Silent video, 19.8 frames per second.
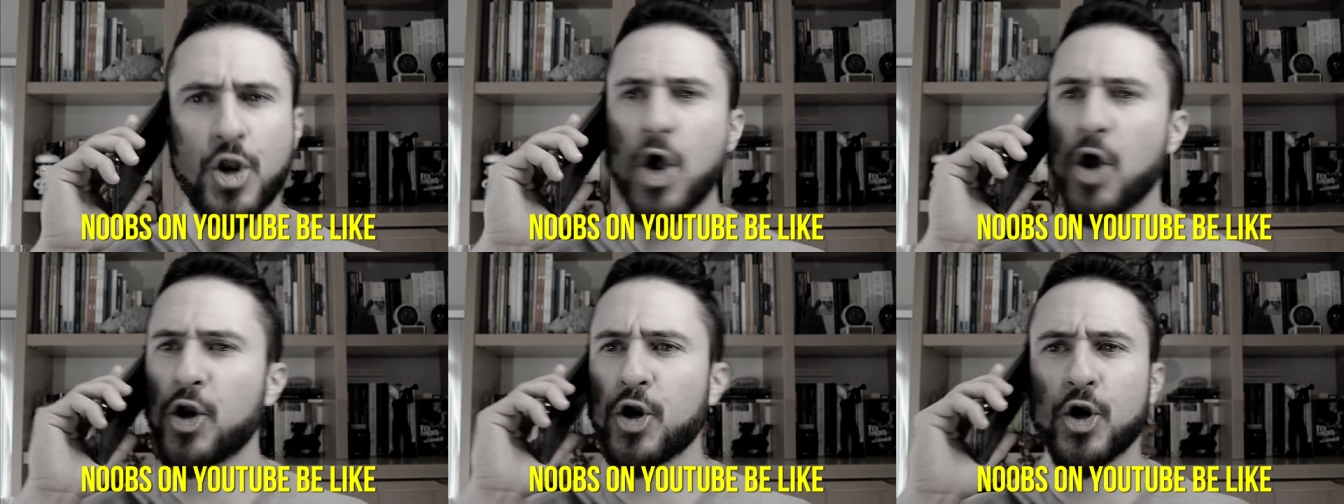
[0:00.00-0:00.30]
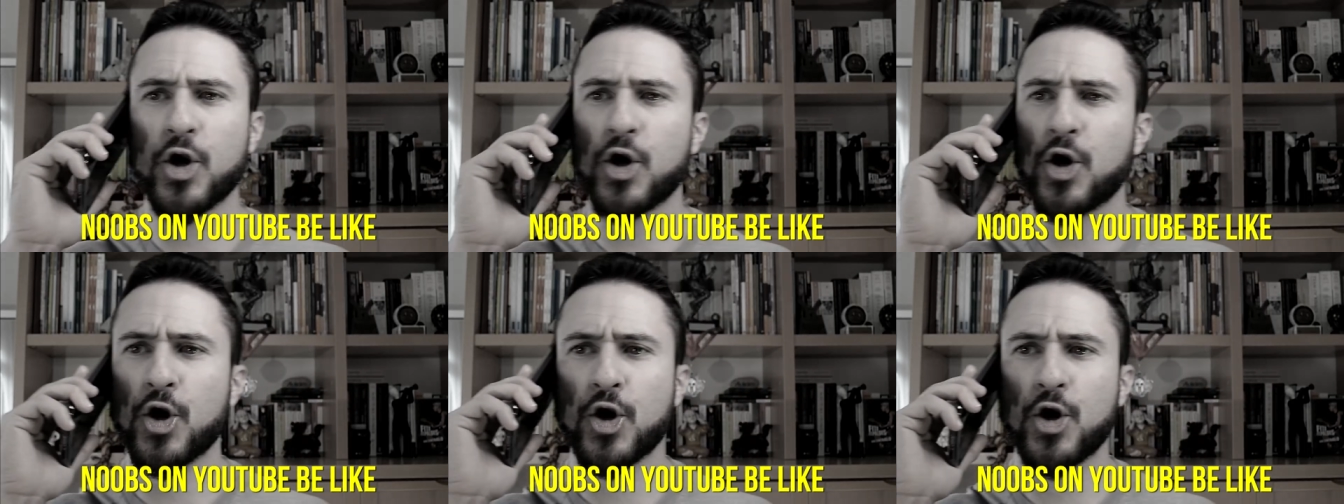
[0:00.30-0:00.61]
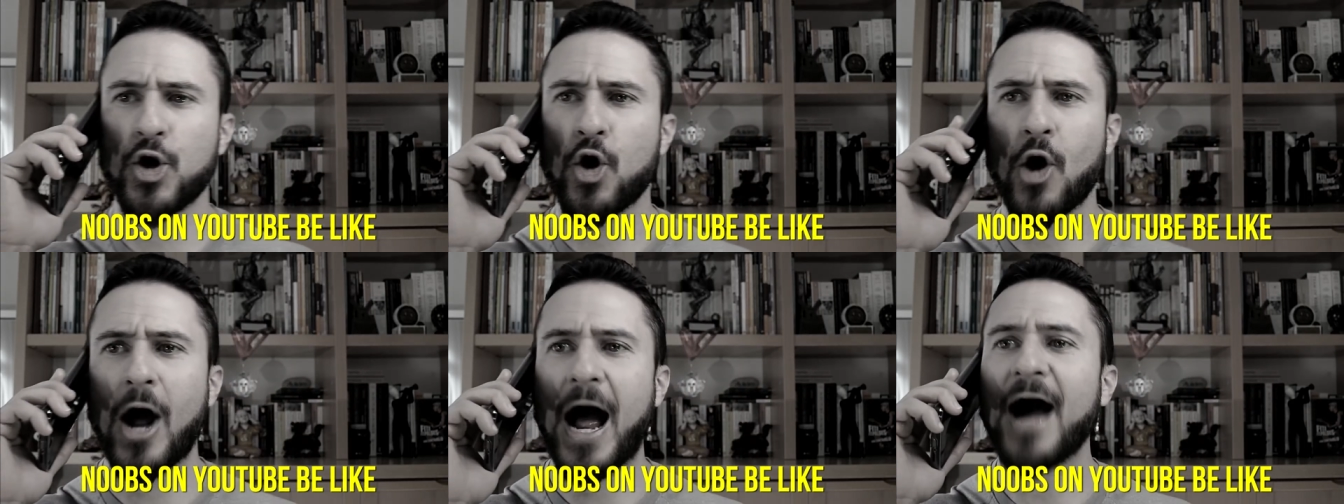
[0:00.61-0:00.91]
No, no, no, no,
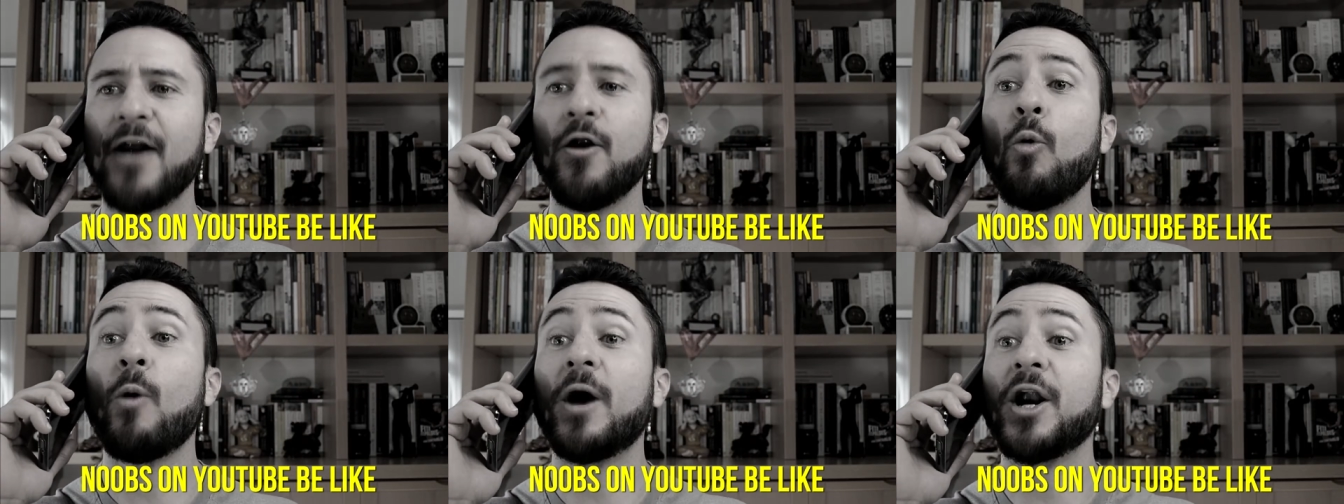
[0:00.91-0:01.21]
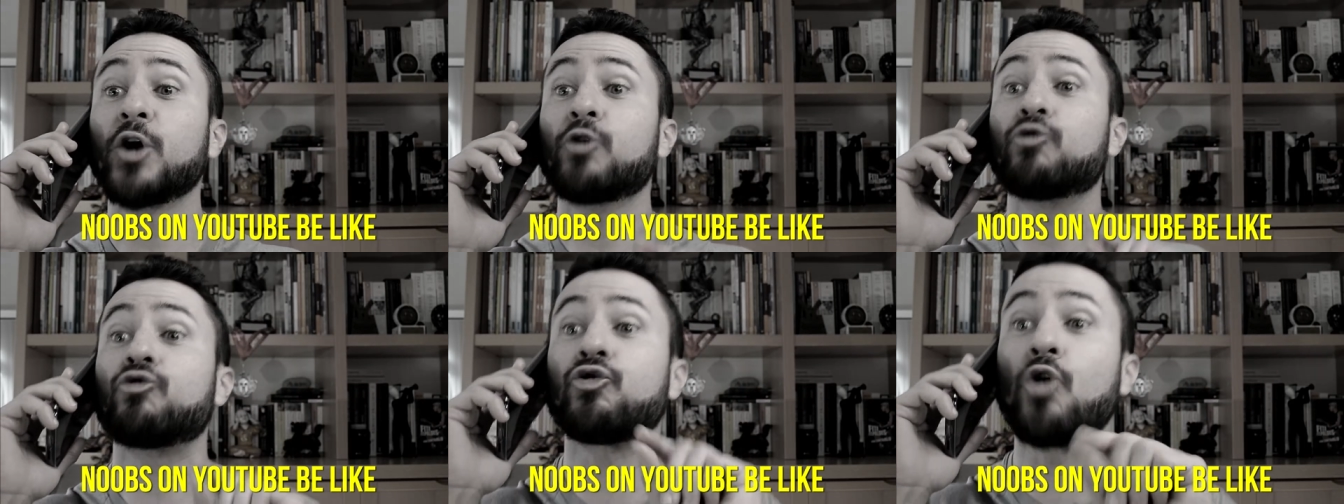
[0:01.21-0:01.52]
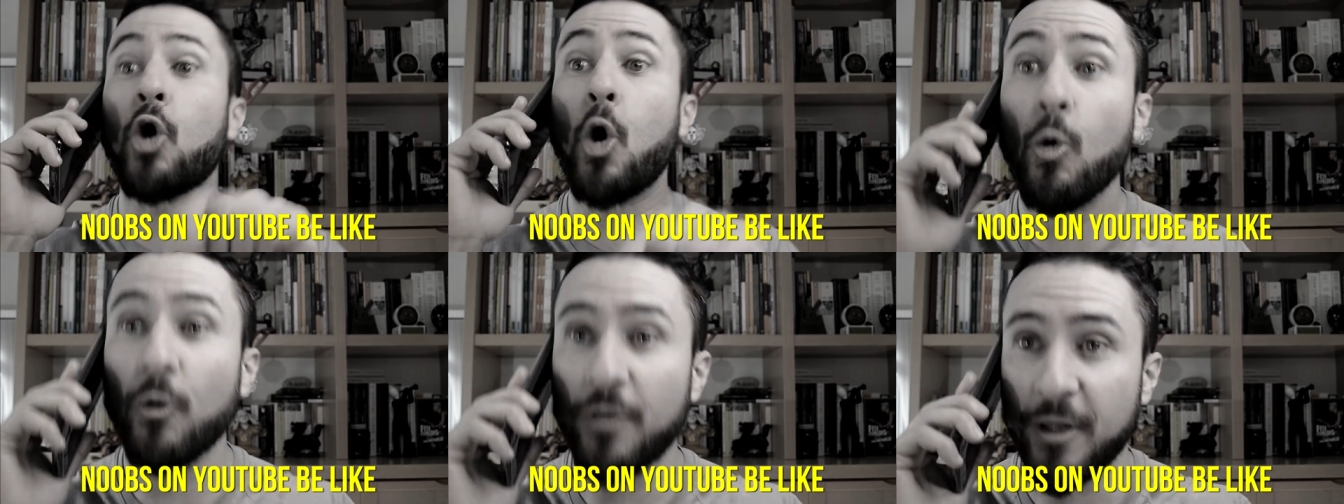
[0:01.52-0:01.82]
no. I don't want to
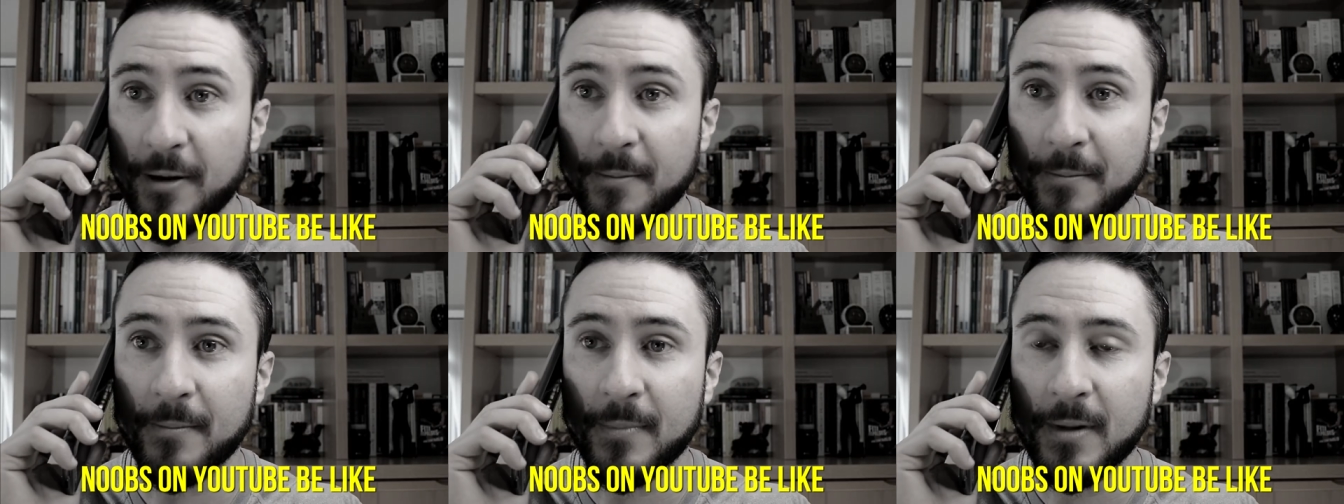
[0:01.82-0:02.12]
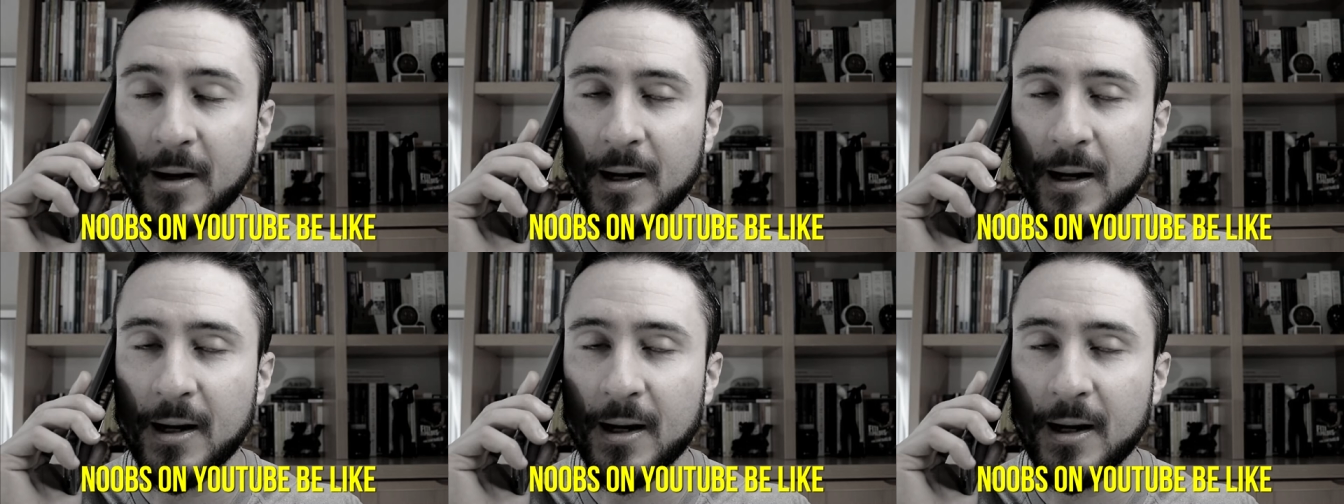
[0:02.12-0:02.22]
grow them.